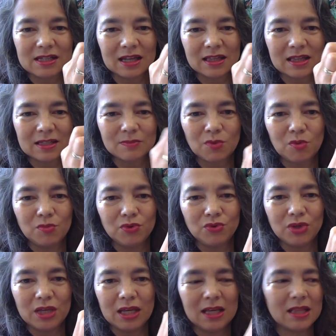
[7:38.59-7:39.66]
like there's more blue
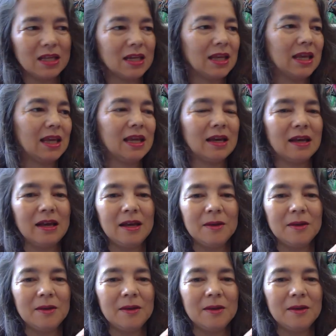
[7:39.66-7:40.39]
here than here.